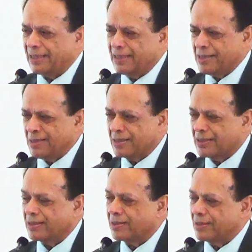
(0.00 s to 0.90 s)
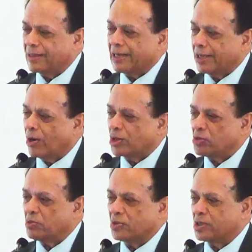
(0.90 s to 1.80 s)
is it really
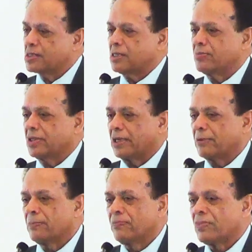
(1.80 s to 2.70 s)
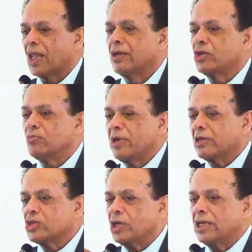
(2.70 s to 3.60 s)
contributing something to
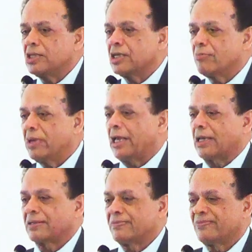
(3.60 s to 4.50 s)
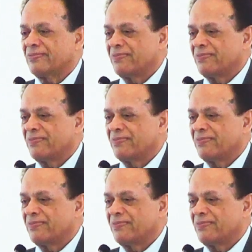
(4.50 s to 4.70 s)
make a change in me?